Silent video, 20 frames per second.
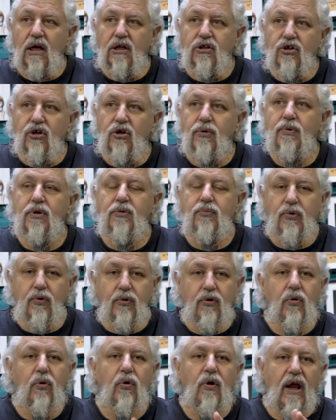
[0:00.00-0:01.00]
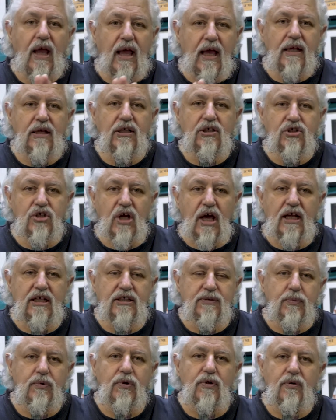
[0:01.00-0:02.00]
Durban, Pretoria and in
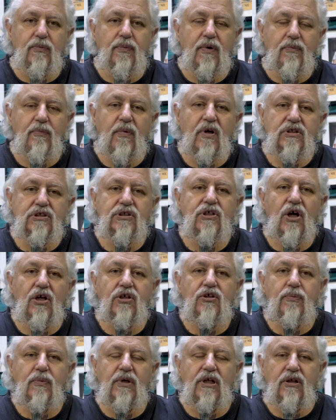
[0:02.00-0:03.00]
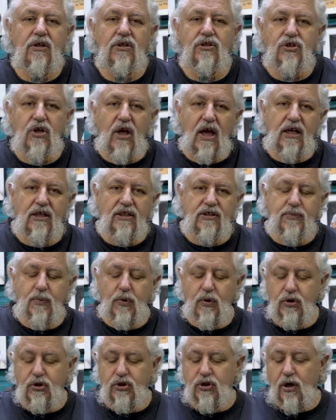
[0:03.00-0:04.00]
Johannesburg, but most notably the
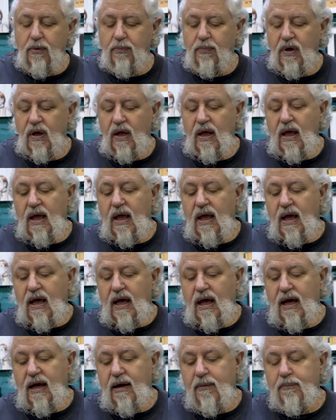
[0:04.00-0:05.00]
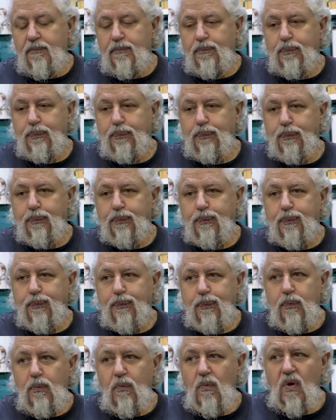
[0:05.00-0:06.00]
Johannesburg shop. A
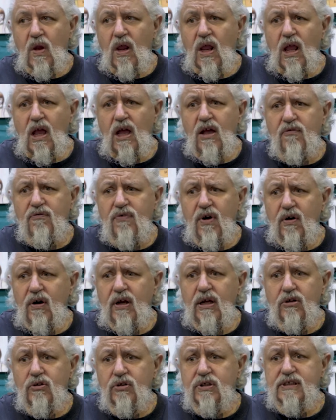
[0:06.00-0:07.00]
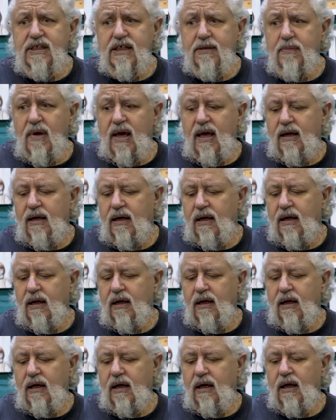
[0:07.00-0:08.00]
very interesting man.
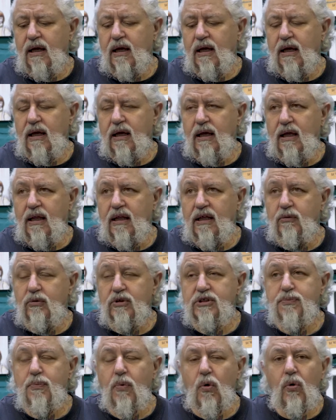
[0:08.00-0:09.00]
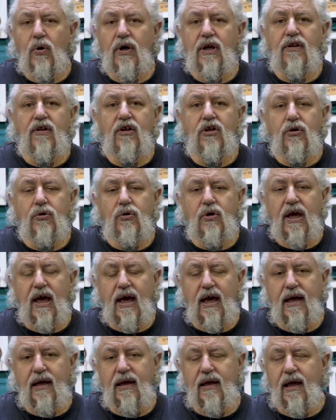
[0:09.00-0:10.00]
He was born in the
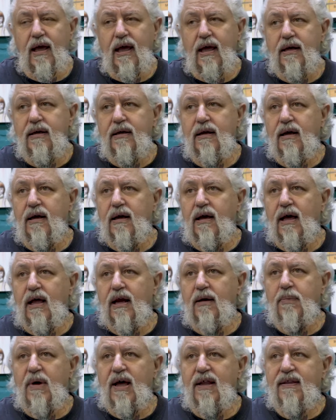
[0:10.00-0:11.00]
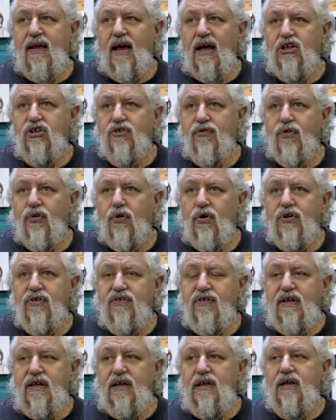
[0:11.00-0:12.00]
UK, and at about the age of
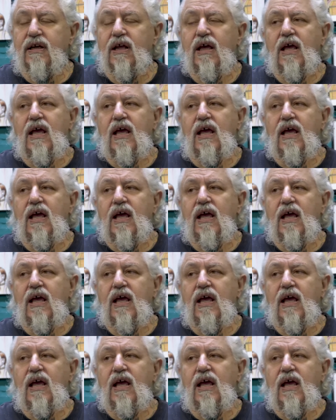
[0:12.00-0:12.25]
13,